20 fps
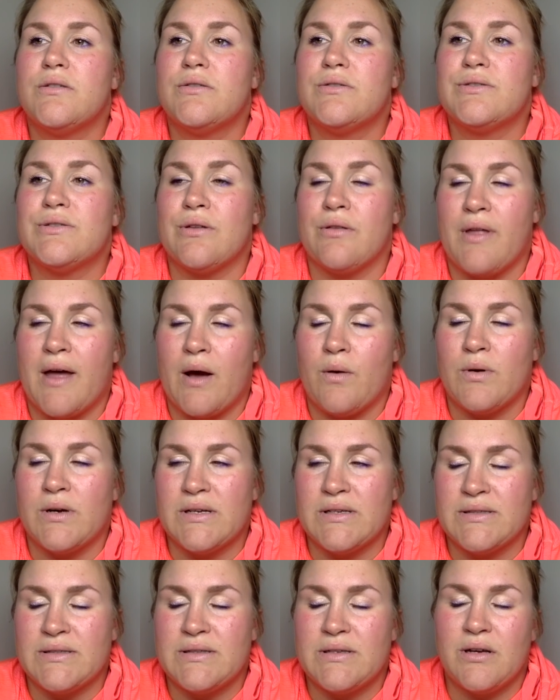So that
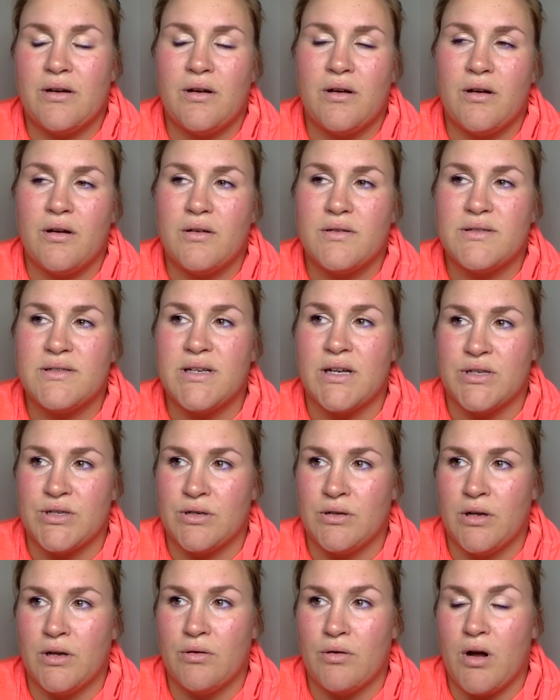was such
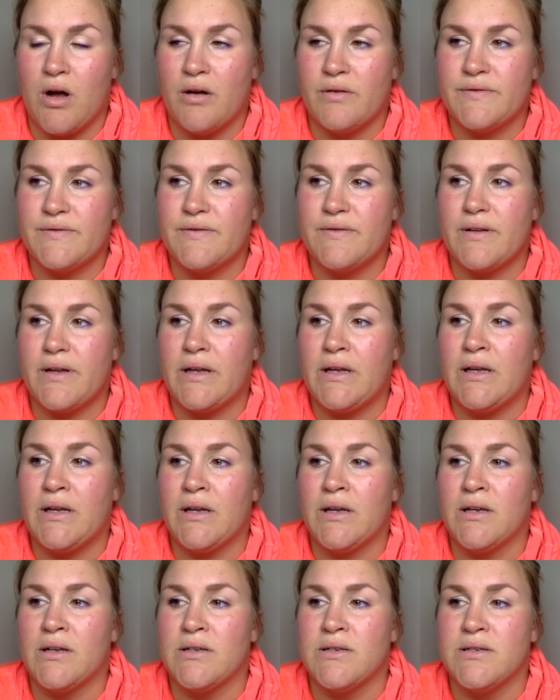a load off.
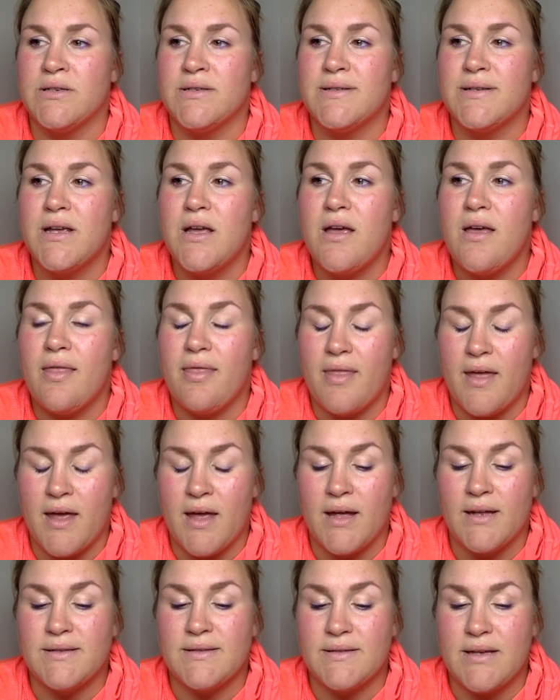And they
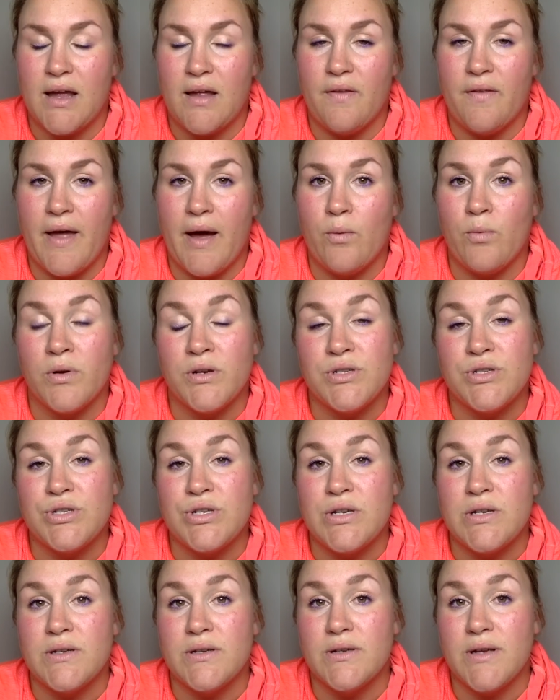had said that
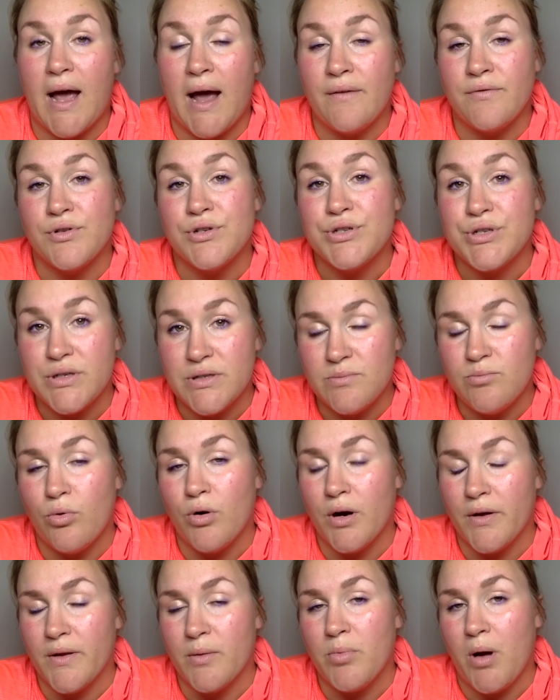after she is
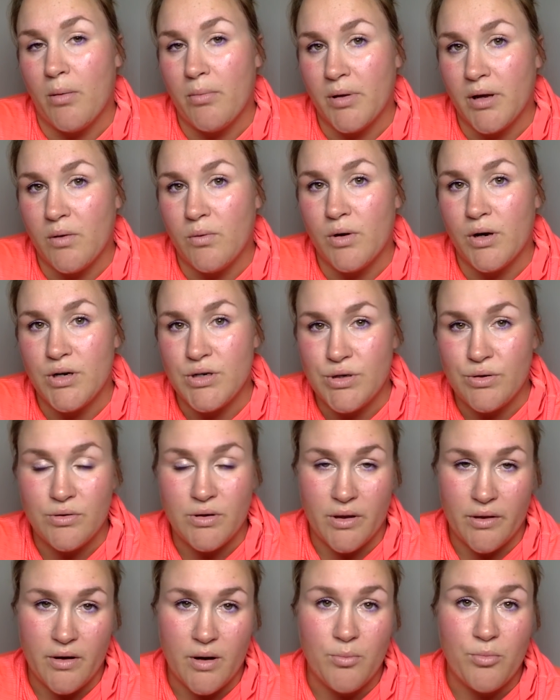born, they're probably going to do
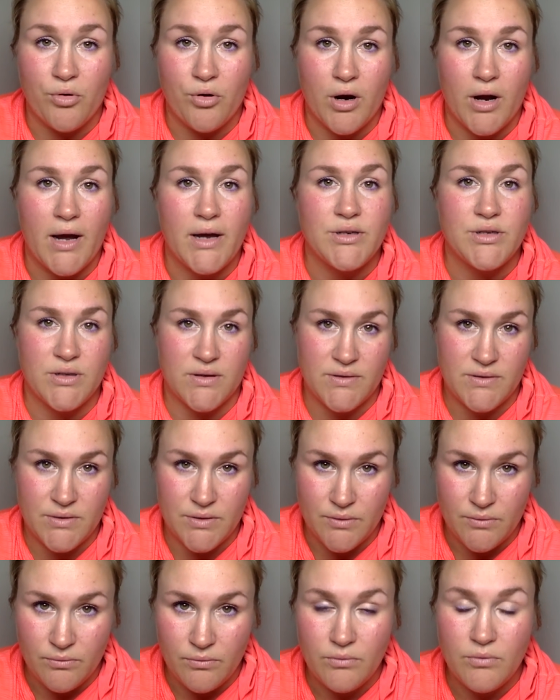another MRI just
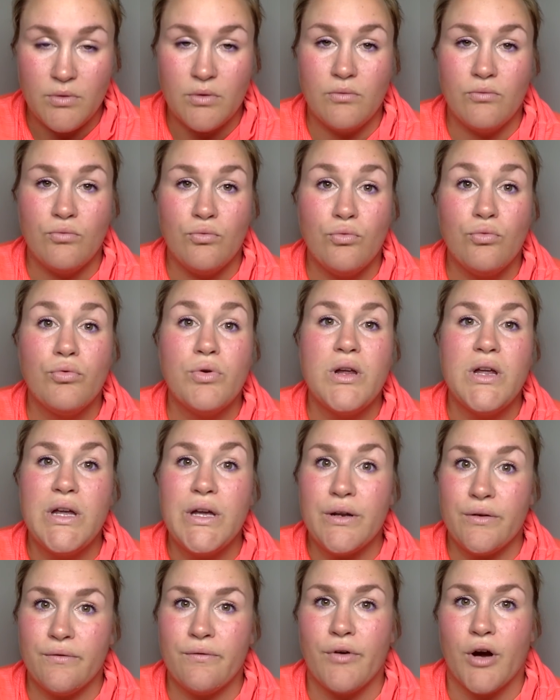to
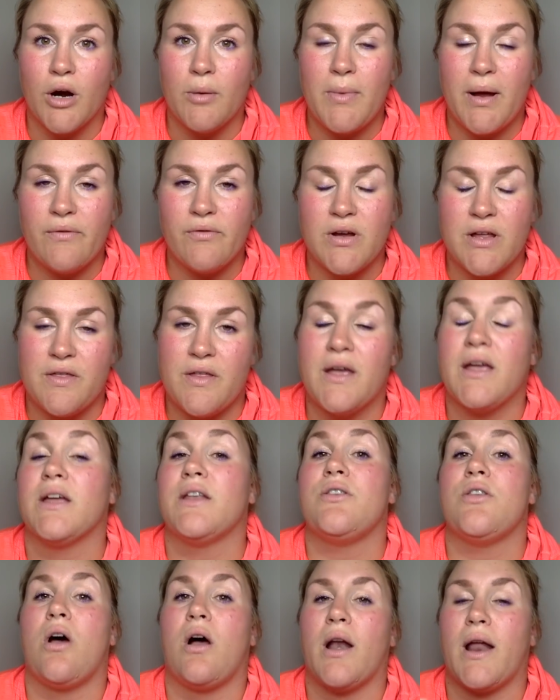reconfirm everything
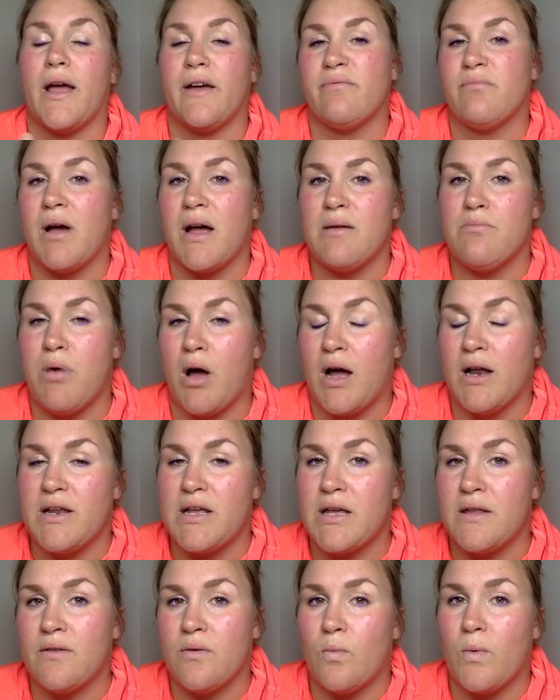and not have my
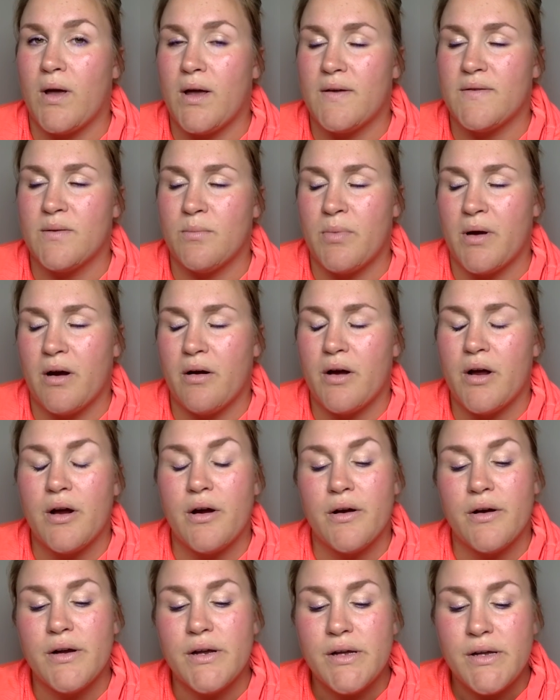body in the way as a
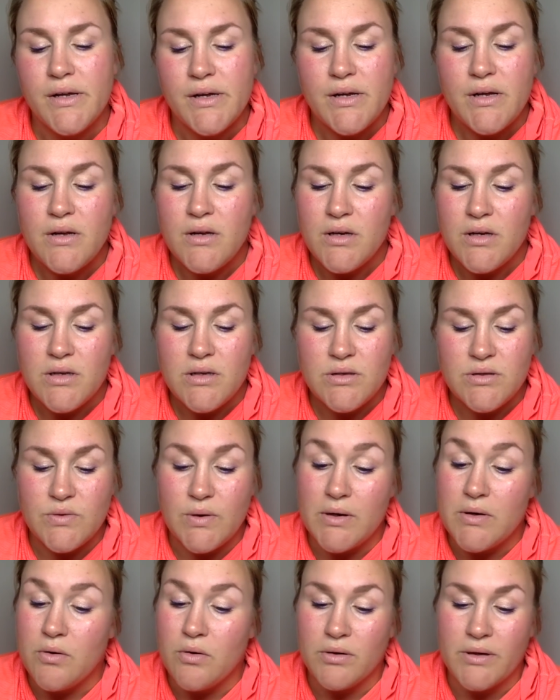barrier. So
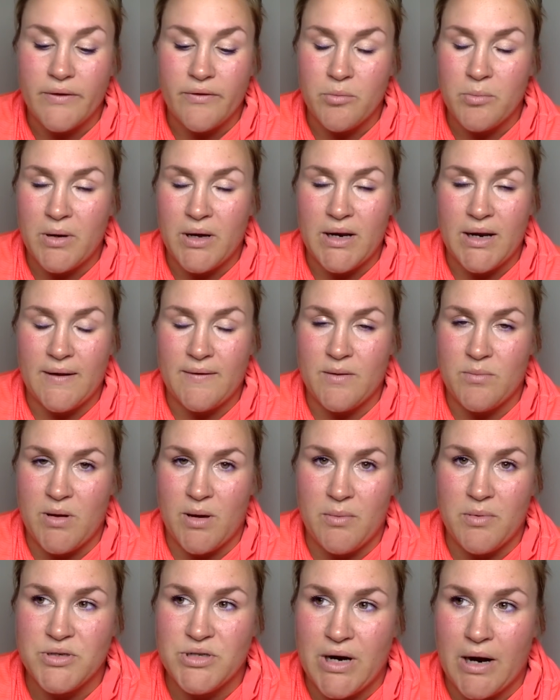I told everybody at the
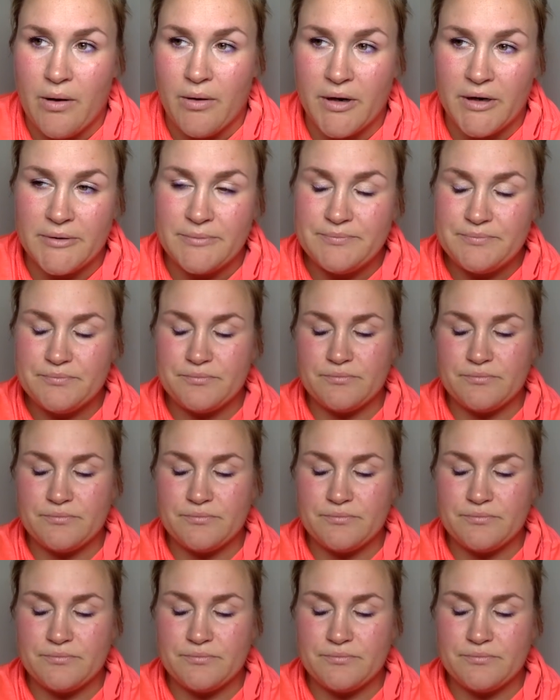baby shower.